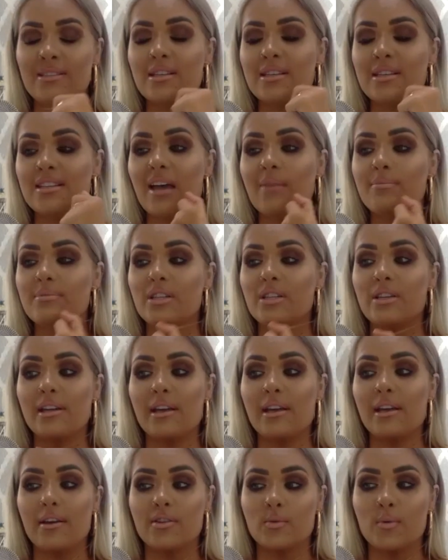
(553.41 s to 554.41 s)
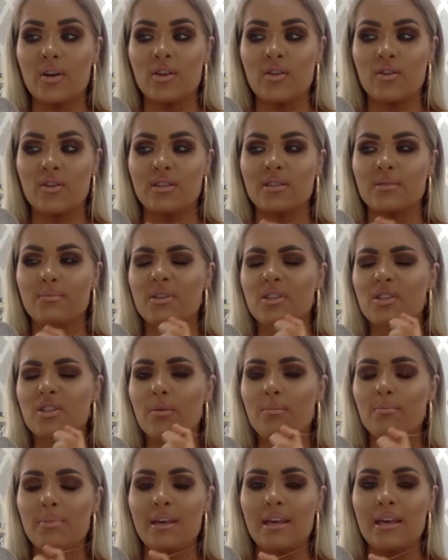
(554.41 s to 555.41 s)
because absolutely ask questions, but
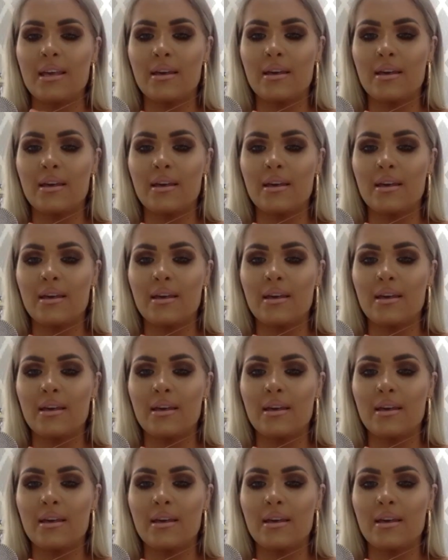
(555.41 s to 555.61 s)
don't be